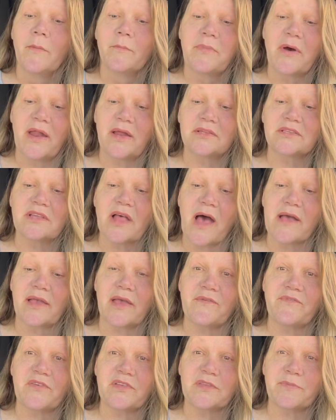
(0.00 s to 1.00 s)
But it's like
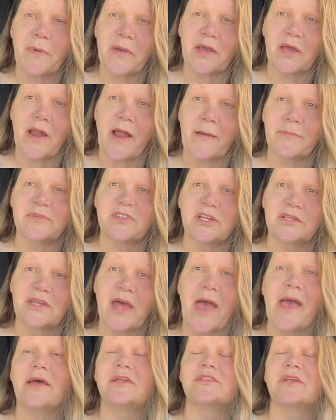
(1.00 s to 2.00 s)
if it's picking up
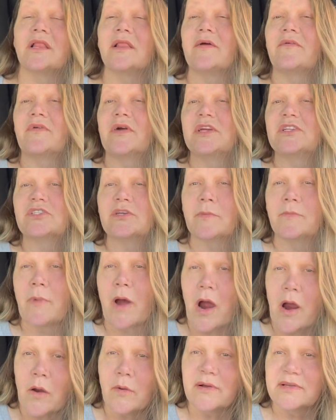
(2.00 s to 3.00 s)
today and delivering
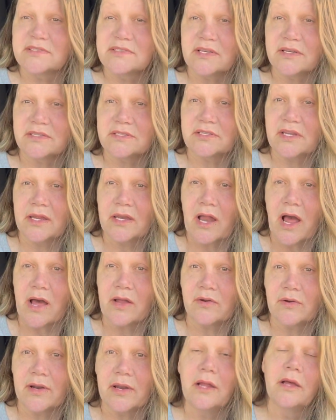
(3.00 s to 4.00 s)
tomorrow at
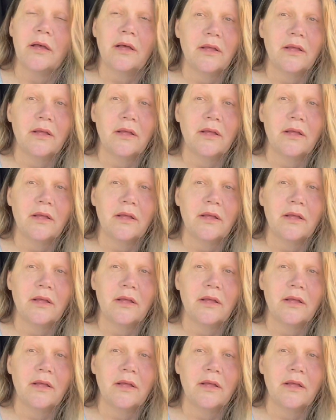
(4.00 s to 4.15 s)
1600